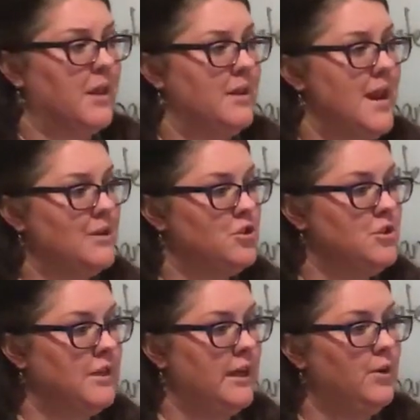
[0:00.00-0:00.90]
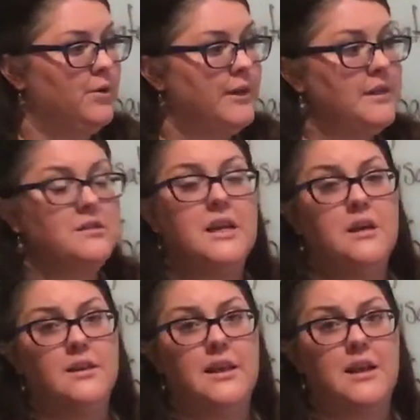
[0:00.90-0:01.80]
national inquiries,
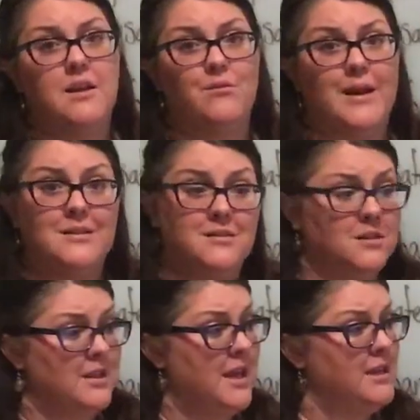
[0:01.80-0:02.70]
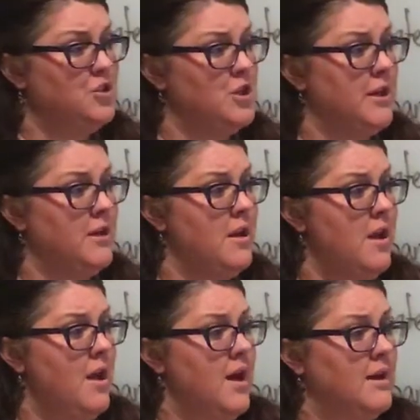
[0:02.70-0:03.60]
healing and reconciliation,
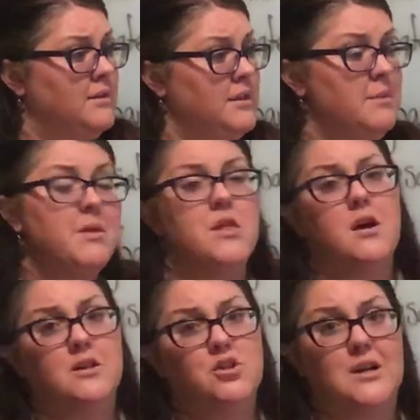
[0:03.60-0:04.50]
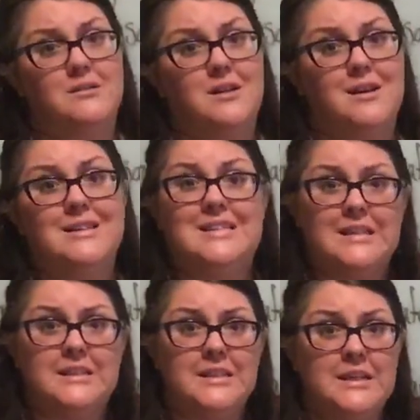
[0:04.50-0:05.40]
demythologizing
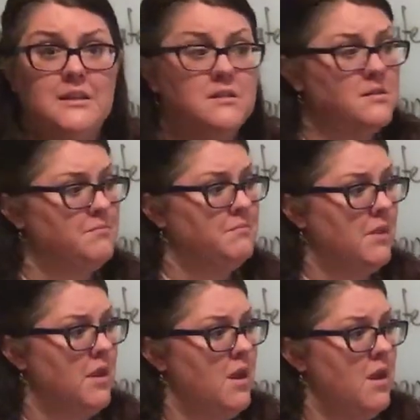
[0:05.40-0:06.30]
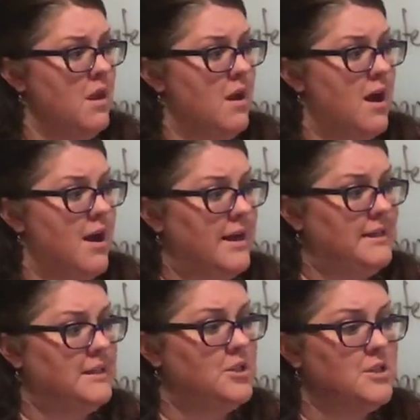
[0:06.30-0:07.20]
identities, uh,
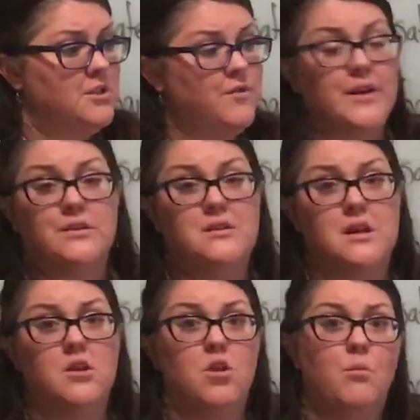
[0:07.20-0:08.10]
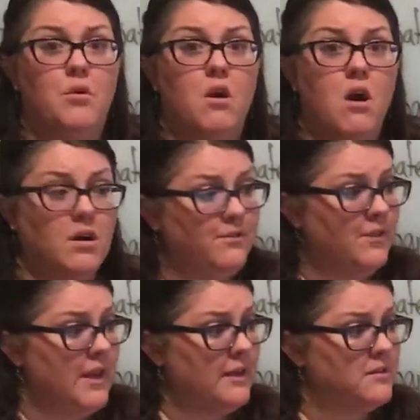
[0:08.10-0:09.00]
indigenous veterans in global
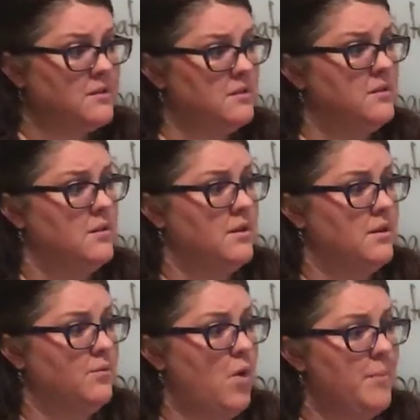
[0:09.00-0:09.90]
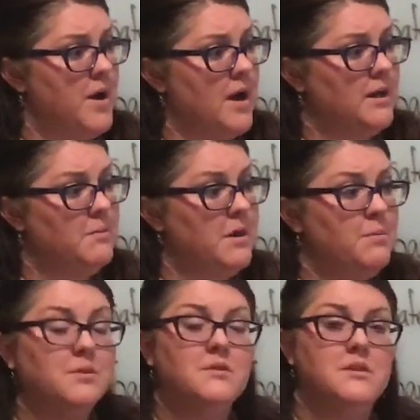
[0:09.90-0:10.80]
conflicts, Wabanaki
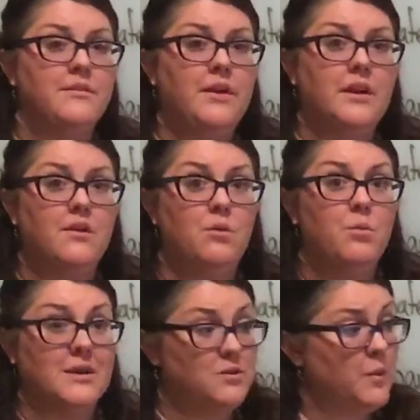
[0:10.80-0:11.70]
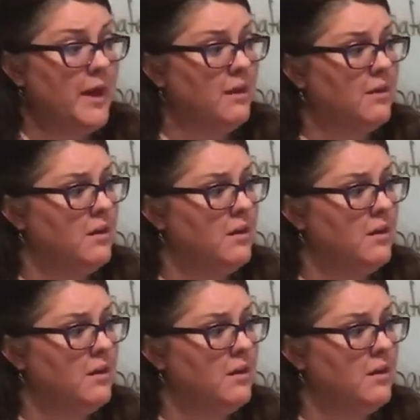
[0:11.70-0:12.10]
peoples living in New Brunswick,